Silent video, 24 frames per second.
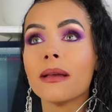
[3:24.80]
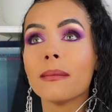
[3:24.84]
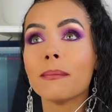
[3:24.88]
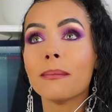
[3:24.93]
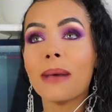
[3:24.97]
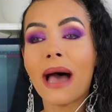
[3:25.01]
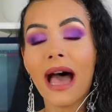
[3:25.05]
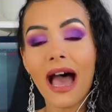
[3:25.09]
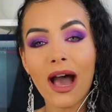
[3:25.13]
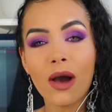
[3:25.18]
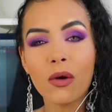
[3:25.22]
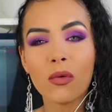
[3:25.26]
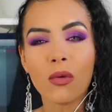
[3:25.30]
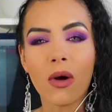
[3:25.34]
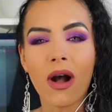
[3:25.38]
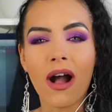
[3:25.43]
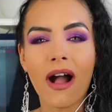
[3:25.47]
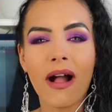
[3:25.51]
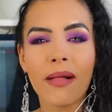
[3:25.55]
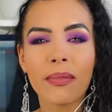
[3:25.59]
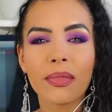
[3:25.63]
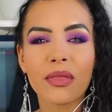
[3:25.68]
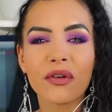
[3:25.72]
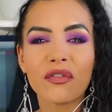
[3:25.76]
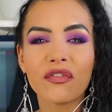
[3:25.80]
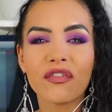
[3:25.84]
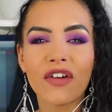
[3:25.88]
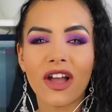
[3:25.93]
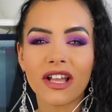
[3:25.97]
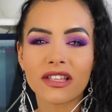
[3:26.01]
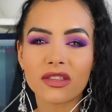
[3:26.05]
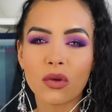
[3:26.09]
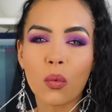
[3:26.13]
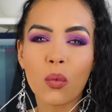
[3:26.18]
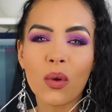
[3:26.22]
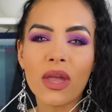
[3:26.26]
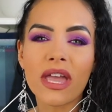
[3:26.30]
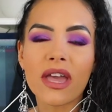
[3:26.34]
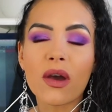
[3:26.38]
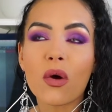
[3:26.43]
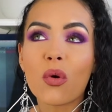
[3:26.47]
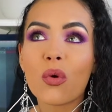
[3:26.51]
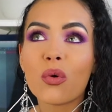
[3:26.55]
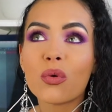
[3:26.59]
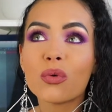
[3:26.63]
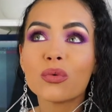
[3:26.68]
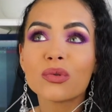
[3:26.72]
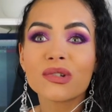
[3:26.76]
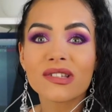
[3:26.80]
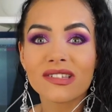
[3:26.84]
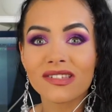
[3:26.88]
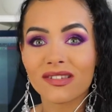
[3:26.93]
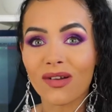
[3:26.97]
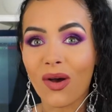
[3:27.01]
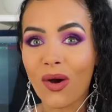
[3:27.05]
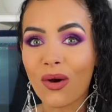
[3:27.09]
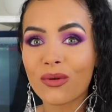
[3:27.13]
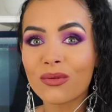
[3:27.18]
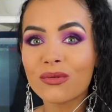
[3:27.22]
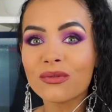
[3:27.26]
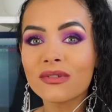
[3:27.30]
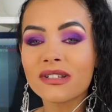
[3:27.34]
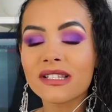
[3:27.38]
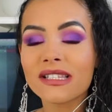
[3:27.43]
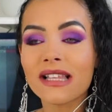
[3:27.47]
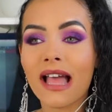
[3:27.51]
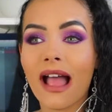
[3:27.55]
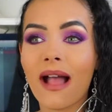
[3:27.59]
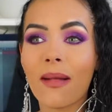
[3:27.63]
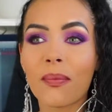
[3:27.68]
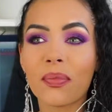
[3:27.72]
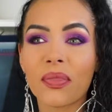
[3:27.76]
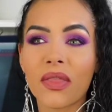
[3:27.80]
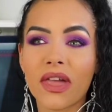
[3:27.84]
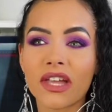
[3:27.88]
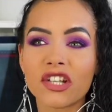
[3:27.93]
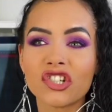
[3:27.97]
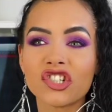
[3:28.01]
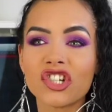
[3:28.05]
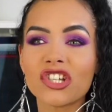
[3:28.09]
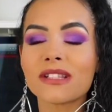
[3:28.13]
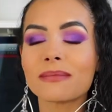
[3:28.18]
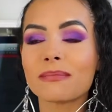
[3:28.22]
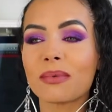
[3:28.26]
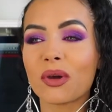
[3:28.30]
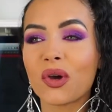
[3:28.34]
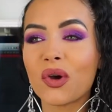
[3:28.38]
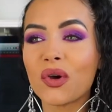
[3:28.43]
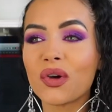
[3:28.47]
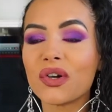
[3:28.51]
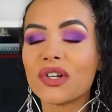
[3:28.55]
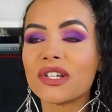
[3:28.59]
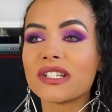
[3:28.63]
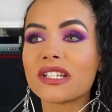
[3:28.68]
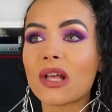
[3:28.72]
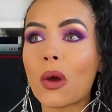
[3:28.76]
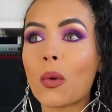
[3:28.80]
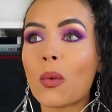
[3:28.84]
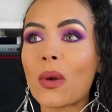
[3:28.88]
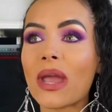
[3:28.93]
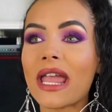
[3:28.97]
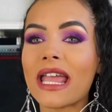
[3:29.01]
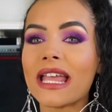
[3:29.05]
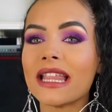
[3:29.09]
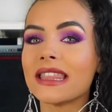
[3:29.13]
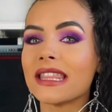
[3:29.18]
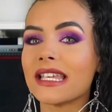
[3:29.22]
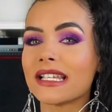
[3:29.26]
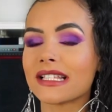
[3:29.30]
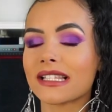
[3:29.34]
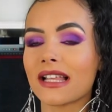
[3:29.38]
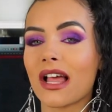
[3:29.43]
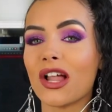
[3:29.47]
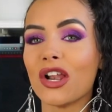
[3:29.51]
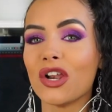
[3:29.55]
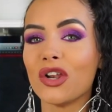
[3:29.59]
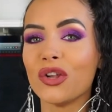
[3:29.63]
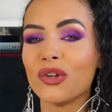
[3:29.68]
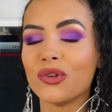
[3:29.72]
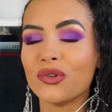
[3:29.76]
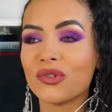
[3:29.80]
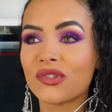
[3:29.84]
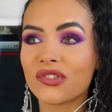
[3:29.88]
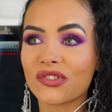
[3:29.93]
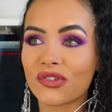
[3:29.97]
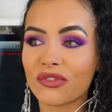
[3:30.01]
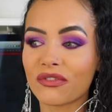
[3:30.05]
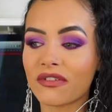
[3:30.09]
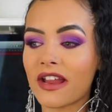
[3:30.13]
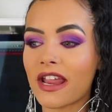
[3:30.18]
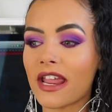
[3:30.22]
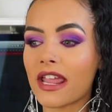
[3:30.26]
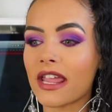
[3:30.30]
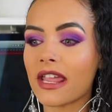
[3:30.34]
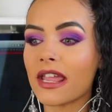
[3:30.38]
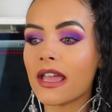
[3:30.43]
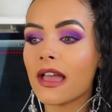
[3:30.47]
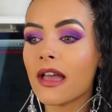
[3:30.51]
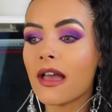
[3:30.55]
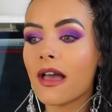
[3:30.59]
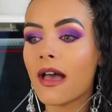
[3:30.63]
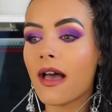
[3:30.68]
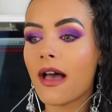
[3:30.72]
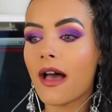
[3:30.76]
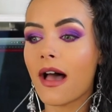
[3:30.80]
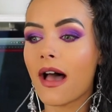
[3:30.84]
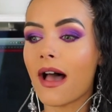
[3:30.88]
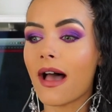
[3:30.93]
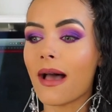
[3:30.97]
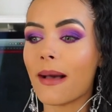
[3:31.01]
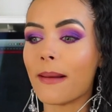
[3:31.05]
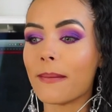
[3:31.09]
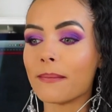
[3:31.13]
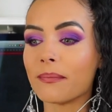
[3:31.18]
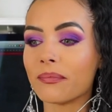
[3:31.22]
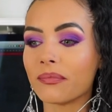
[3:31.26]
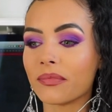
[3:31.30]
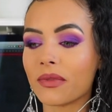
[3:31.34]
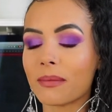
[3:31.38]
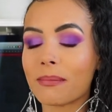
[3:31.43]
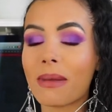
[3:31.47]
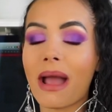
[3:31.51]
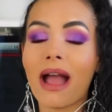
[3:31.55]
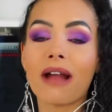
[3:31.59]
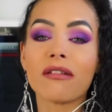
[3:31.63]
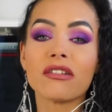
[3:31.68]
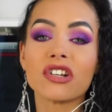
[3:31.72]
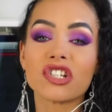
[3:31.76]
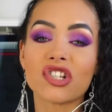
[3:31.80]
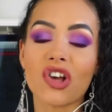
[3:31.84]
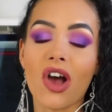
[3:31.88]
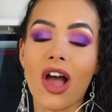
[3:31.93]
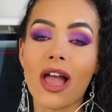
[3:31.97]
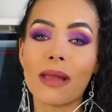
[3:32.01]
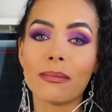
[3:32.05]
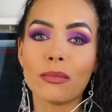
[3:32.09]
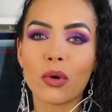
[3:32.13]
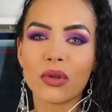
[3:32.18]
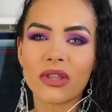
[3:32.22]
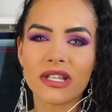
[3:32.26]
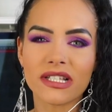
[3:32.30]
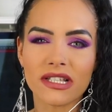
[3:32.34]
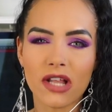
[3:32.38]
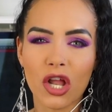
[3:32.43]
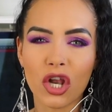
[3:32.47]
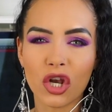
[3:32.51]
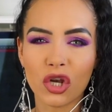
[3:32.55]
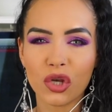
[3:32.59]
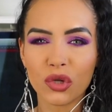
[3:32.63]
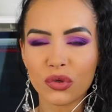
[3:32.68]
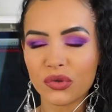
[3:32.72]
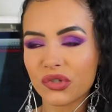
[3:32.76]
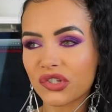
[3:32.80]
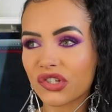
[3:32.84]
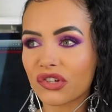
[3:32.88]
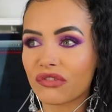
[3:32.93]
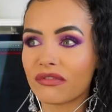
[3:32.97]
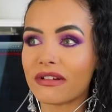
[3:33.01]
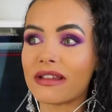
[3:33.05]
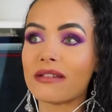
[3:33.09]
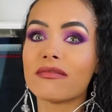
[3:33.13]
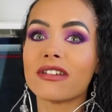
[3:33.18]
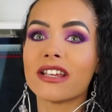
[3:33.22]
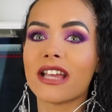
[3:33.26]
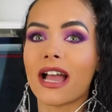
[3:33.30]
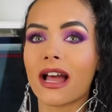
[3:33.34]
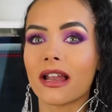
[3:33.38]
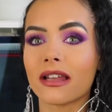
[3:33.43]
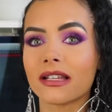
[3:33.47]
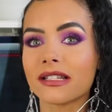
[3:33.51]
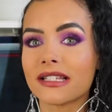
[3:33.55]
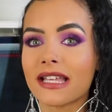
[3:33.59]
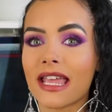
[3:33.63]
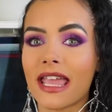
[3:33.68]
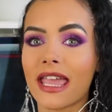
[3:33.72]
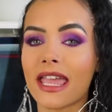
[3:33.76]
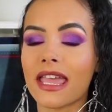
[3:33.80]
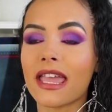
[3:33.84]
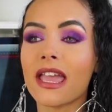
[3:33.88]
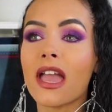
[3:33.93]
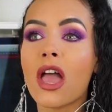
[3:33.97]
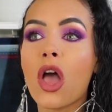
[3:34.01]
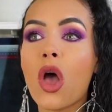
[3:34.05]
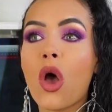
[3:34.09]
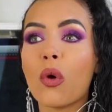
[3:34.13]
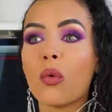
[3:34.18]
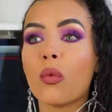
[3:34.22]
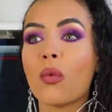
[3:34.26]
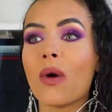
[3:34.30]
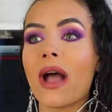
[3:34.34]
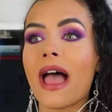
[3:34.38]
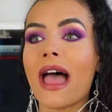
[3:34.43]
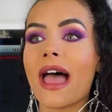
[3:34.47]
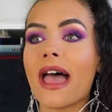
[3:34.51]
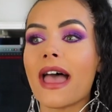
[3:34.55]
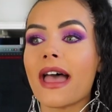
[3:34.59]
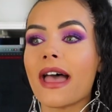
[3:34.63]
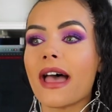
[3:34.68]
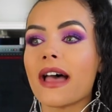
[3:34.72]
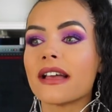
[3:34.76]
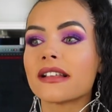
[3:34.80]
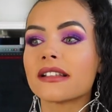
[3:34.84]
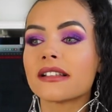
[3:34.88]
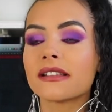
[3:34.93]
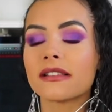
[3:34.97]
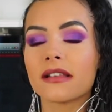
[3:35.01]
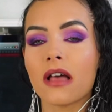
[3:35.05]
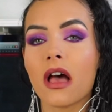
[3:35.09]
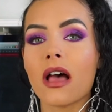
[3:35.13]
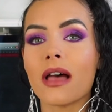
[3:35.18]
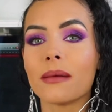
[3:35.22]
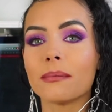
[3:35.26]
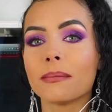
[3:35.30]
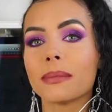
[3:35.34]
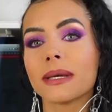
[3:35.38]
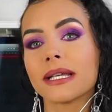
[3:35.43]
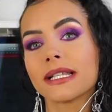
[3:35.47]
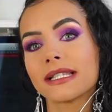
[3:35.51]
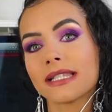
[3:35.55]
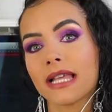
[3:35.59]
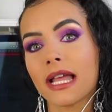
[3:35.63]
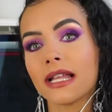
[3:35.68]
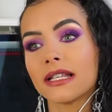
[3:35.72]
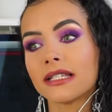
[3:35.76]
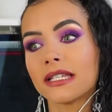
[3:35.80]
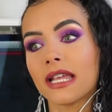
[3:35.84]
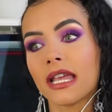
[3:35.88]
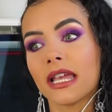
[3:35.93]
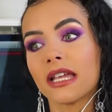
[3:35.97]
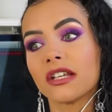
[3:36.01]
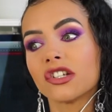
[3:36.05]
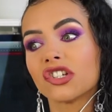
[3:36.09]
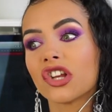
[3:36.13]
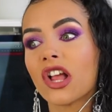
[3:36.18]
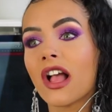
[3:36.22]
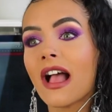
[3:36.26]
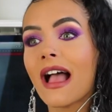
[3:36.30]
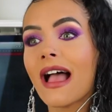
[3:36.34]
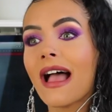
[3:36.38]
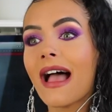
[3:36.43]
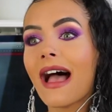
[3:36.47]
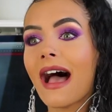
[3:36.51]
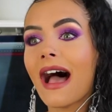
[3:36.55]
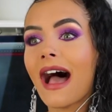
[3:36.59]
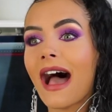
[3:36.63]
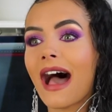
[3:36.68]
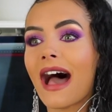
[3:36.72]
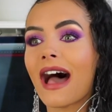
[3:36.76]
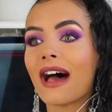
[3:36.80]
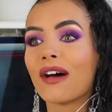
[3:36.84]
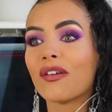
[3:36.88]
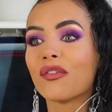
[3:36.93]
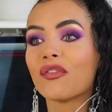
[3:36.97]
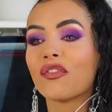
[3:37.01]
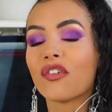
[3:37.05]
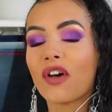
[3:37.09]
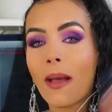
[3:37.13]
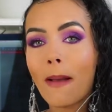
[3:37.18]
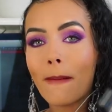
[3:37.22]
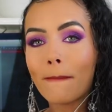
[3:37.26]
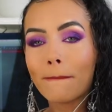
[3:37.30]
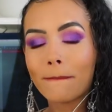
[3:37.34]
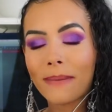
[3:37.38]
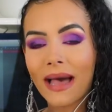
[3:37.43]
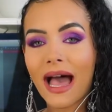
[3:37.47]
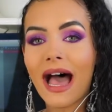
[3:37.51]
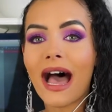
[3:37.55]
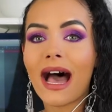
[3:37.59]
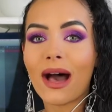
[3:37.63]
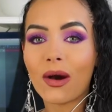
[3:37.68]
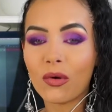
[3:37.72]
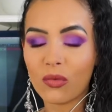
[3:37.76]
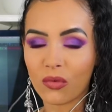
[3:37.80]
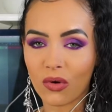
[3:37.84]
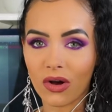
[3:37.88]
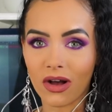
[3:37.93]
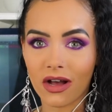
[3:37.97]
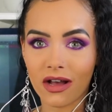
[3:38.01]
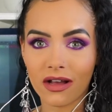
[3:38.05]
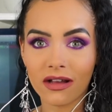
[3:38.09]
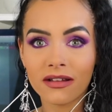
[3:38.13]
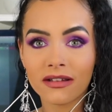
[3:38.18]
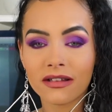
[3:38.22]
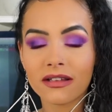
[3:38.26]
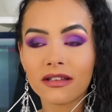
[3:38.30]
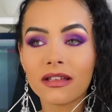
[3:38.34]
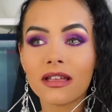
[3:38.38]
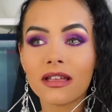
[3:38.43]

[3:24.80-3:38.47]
power and the fact that we're all souls, and that just because we're in this illusory um, paradigm or this illusory reality where a certain percentage have power